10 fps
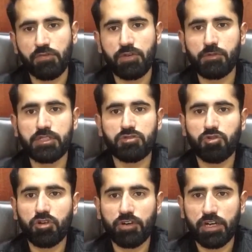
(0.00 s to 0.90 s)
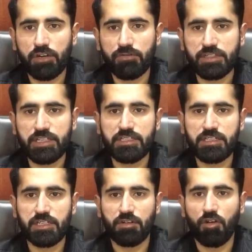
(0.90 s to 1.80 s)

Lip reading: famous doctrine of necessity